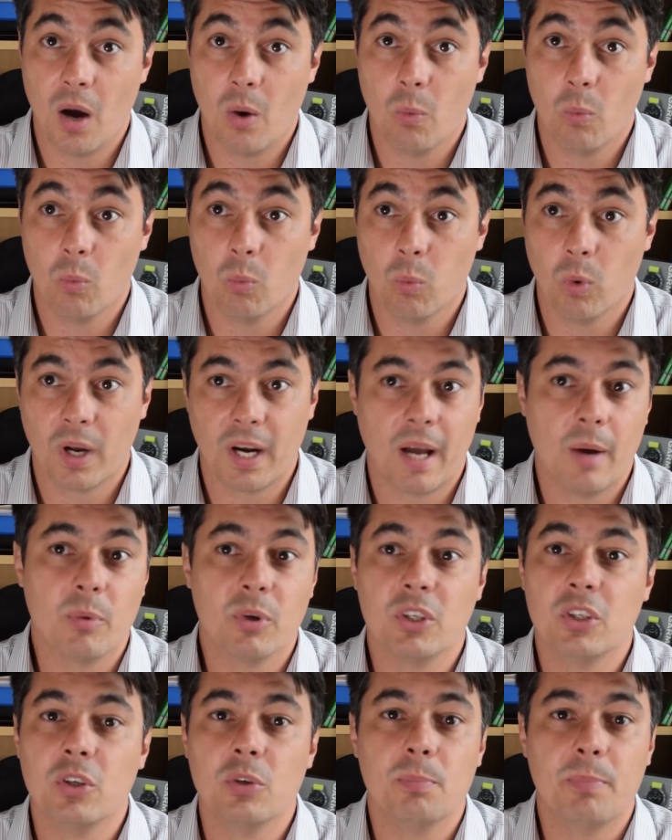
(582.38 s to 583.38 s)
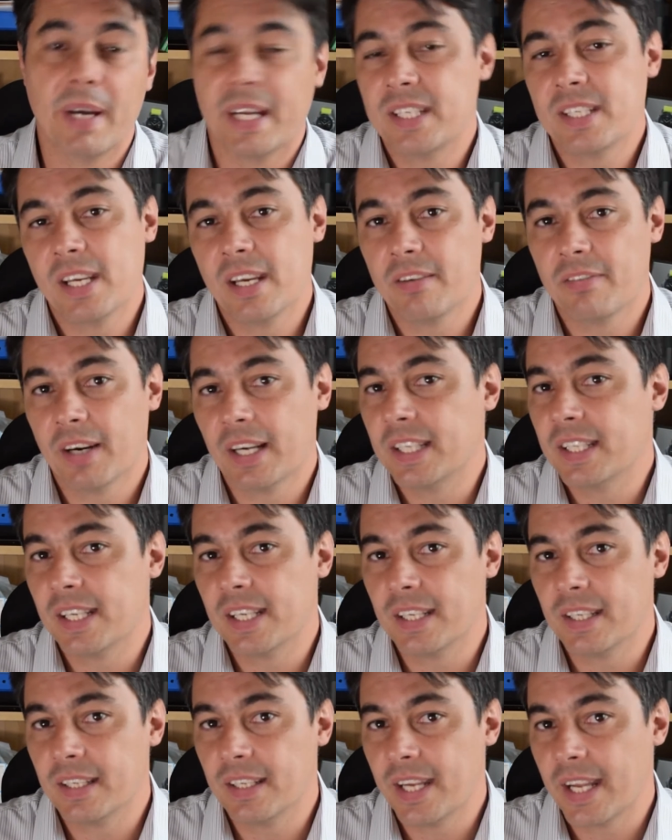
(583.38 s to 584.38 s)
what I would do better if I did
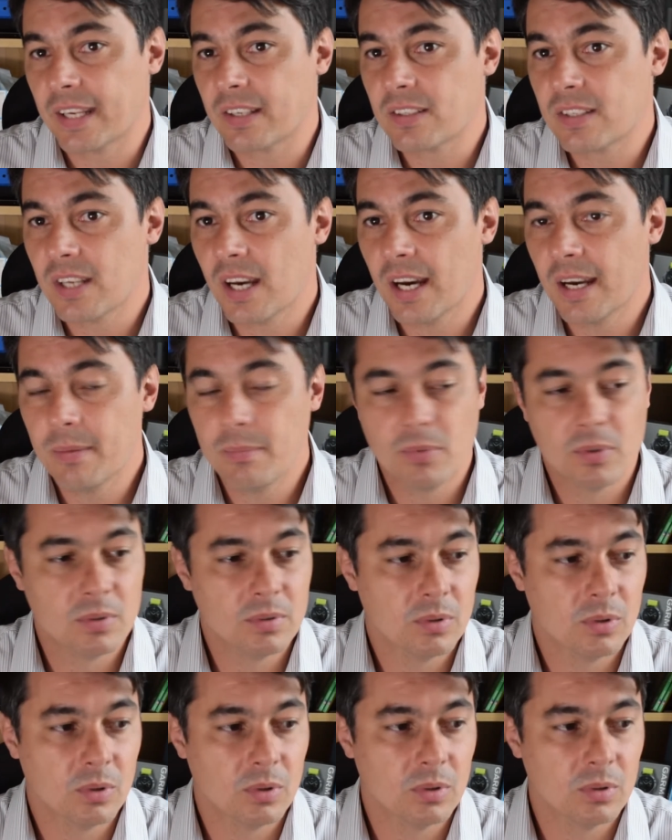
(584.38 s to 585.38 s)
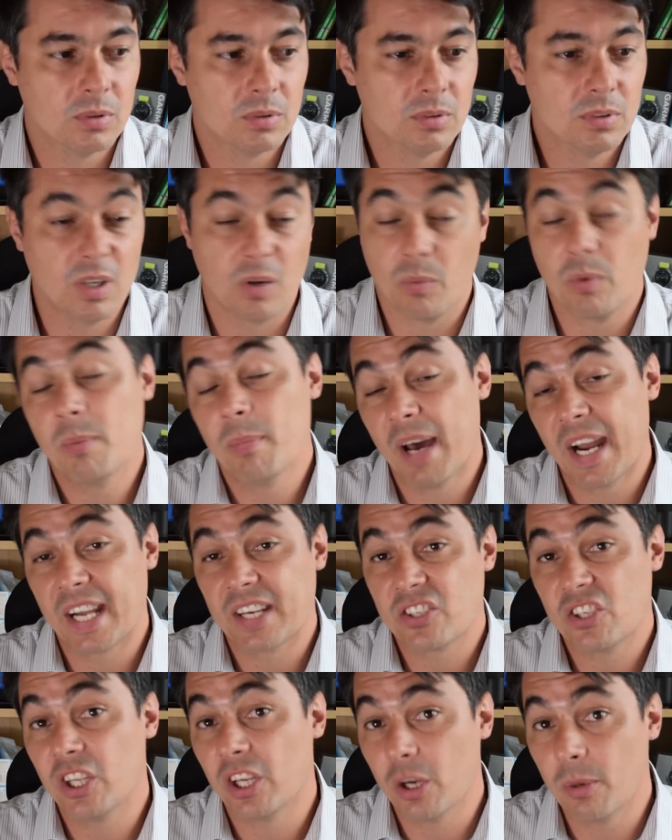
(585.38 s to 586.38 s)
it next time, or no, we might
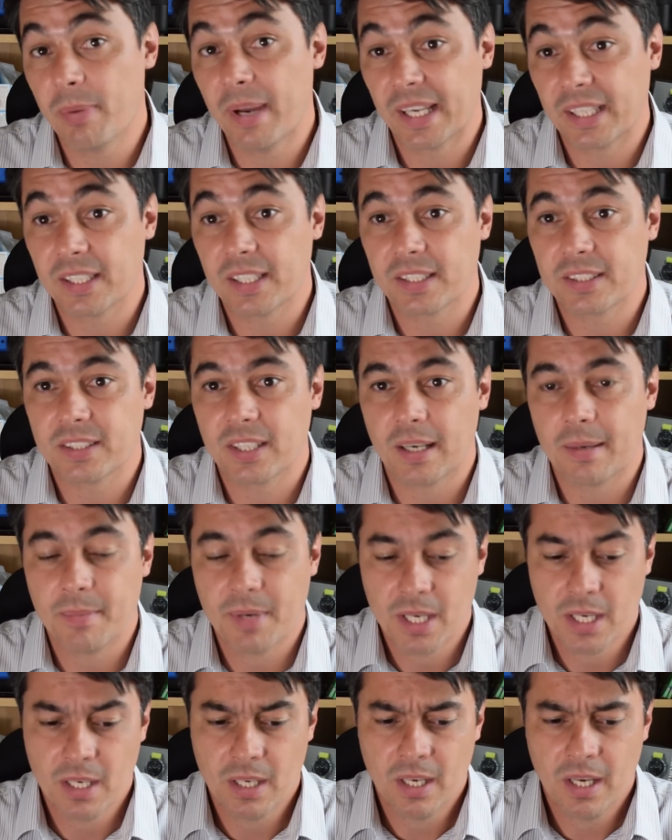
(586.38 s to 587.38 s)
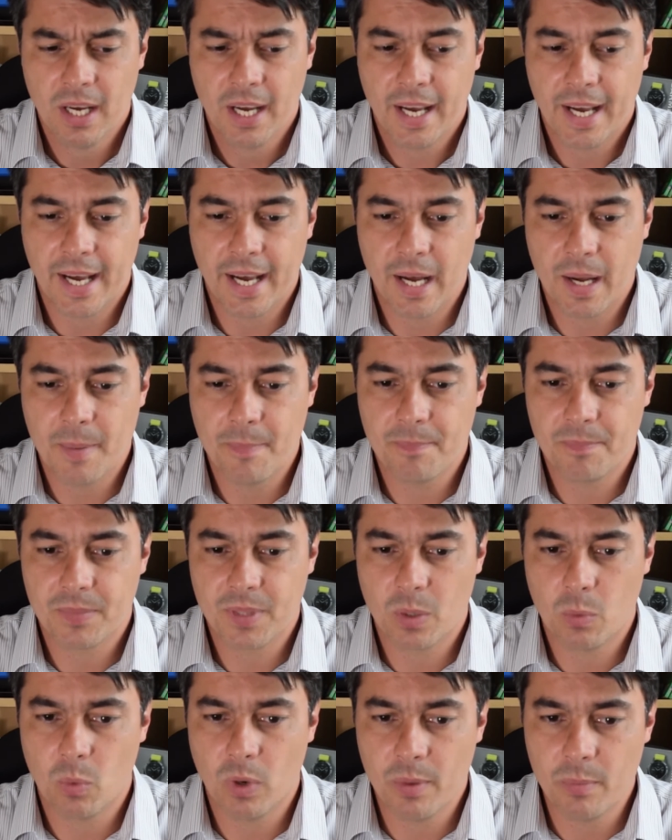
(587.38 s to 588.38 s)
actually go back next time.
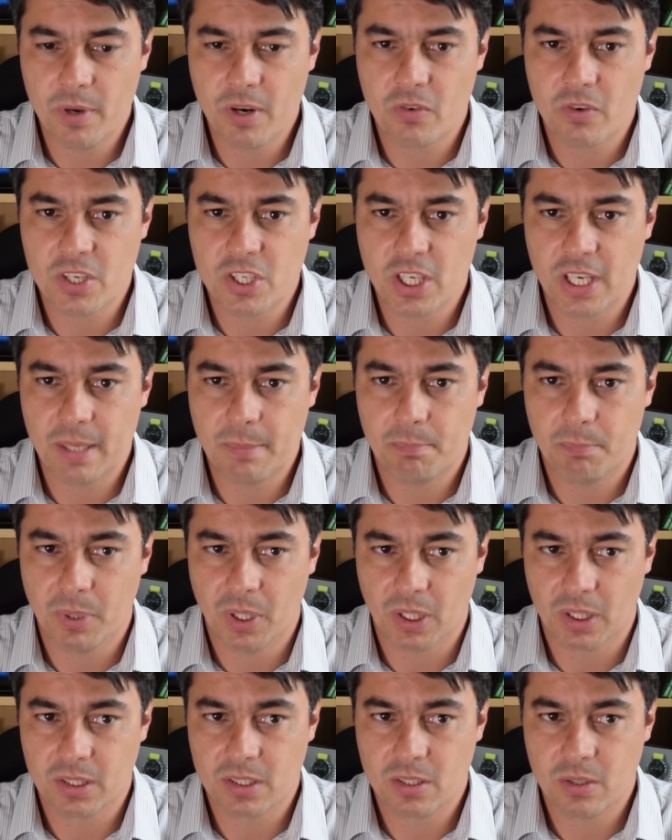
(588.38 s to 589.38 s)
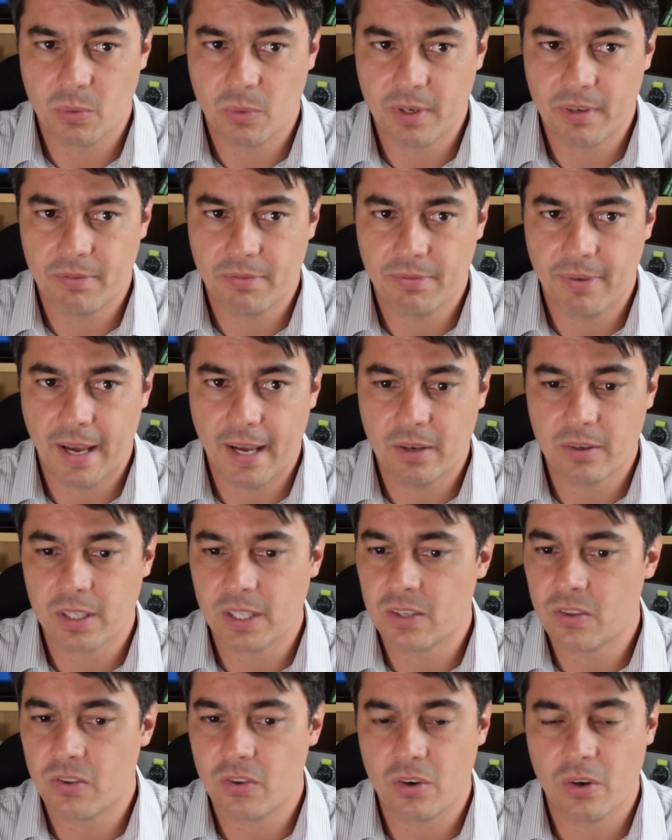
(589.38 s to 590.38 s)
When we originally booked, we found
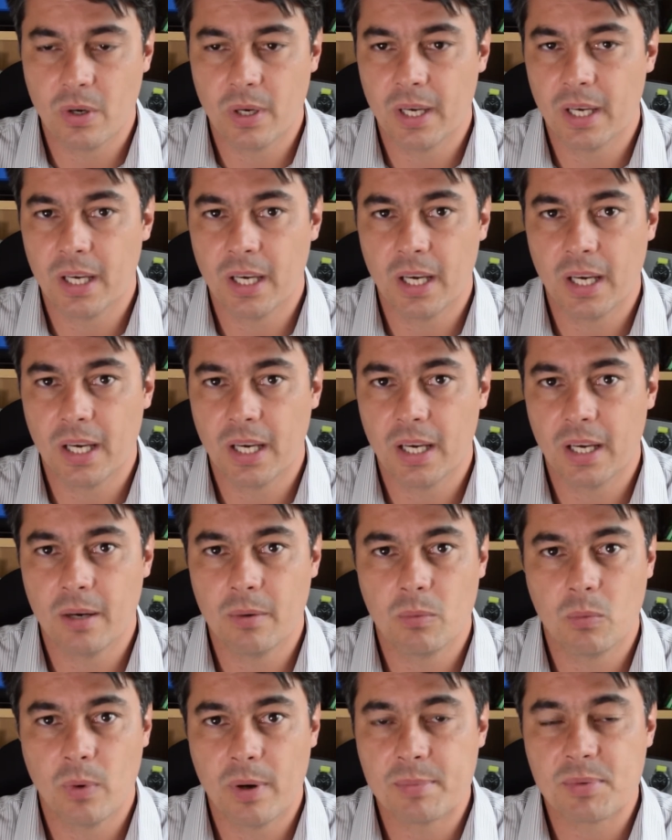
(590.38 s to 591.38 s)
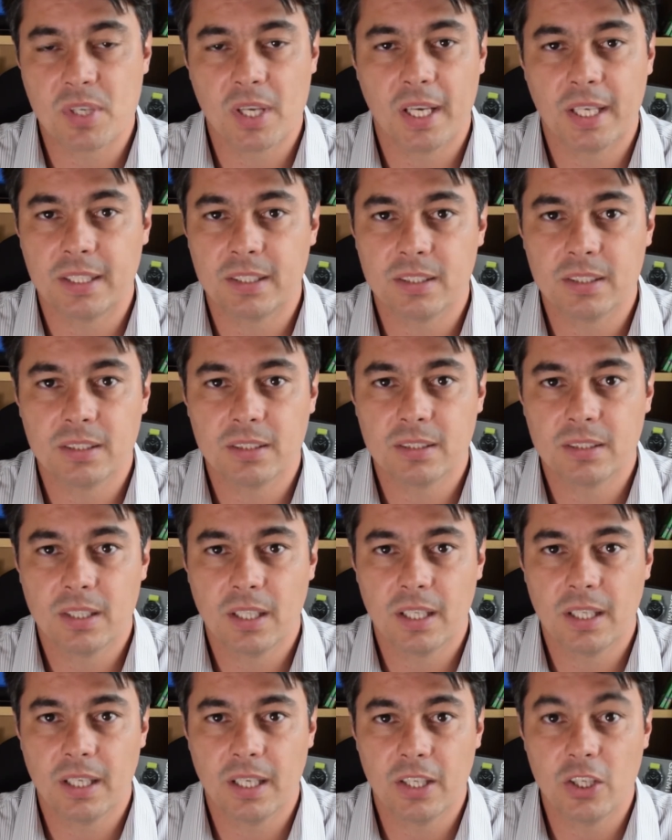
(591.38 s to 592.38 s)
it through a website,
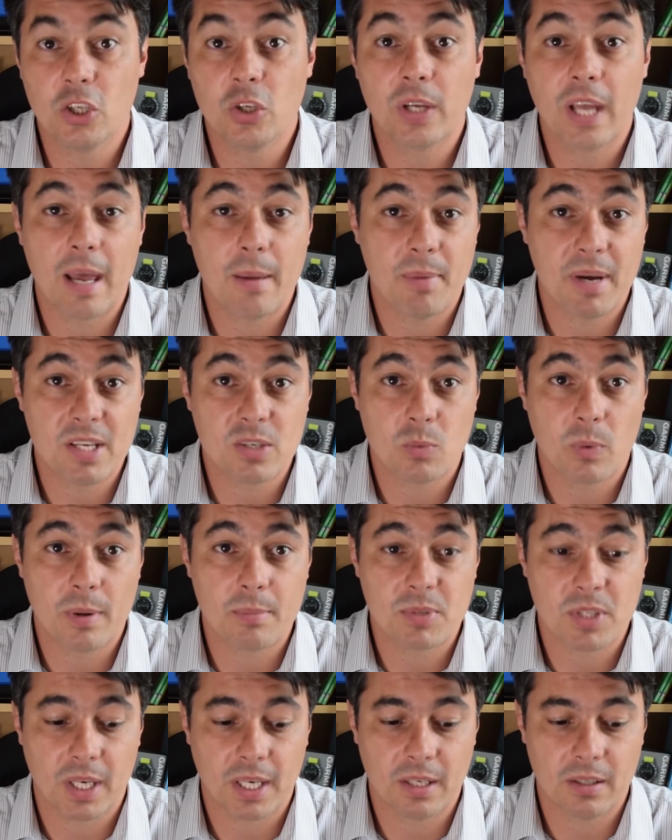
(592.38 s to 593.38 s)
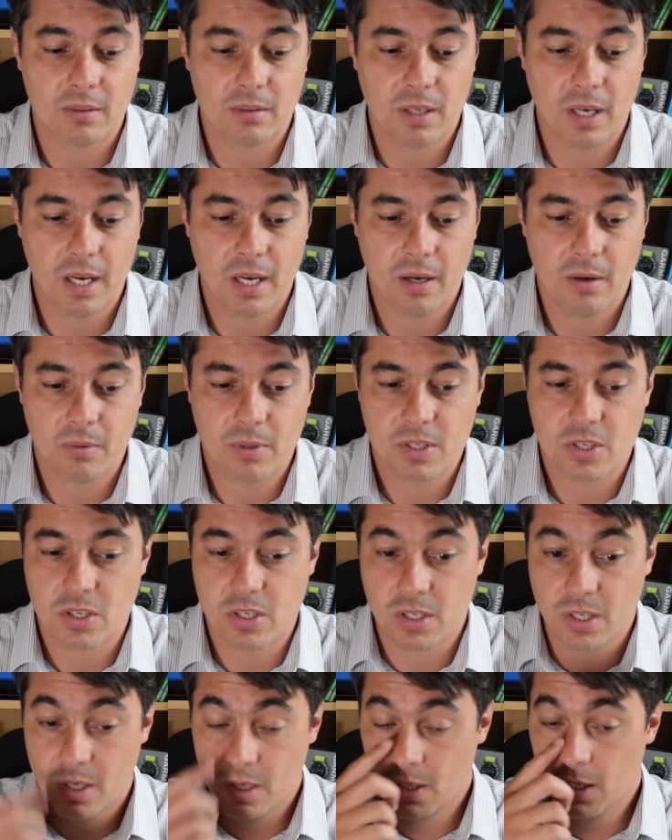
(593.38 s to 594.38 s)
a UK-based website,
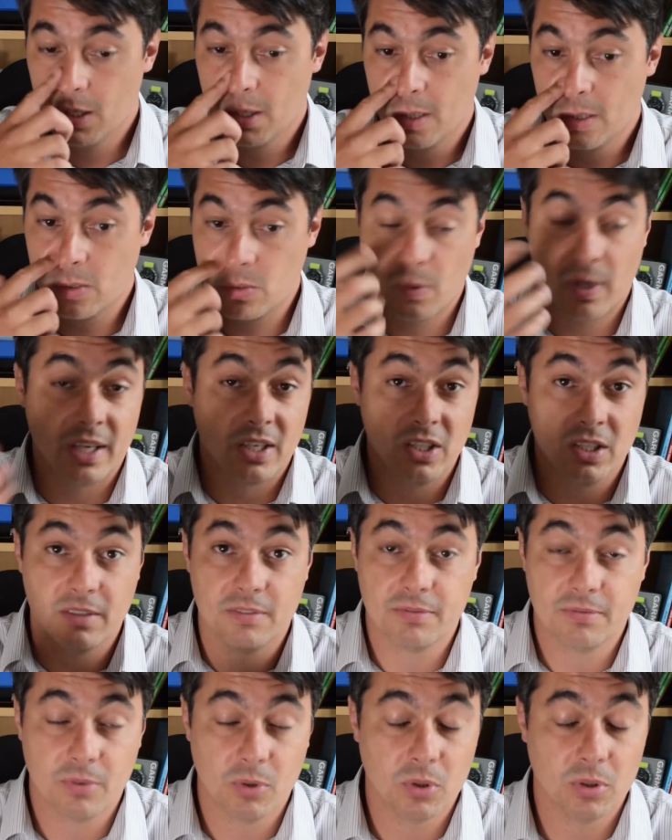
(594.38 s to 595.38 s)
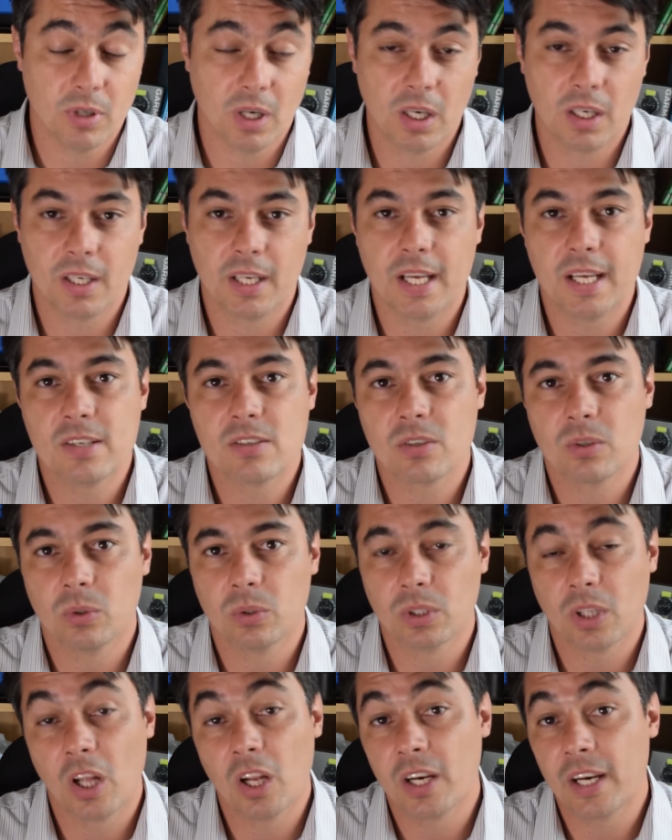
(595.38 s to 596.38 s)
which is quite good for holidays,
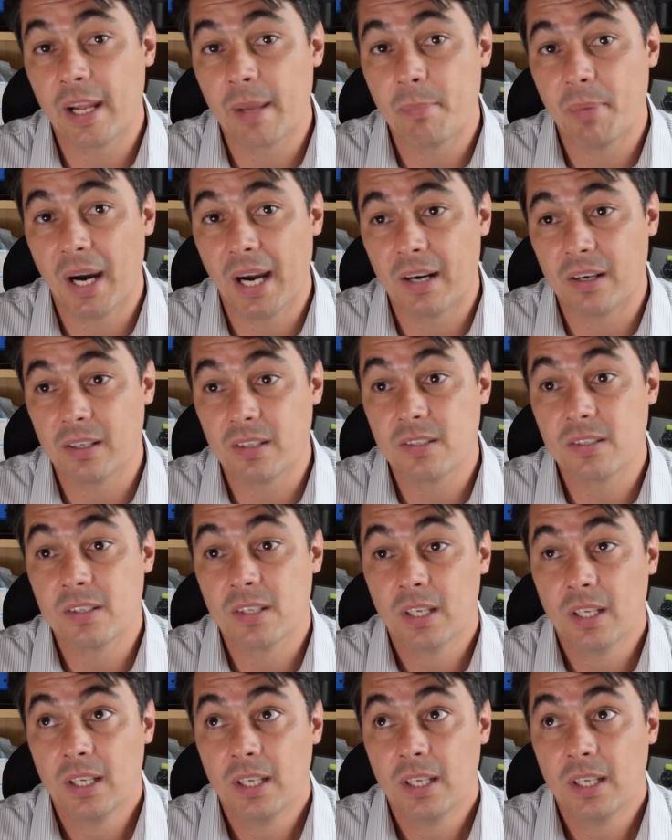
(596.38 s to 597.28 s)
called Holiday Pirates.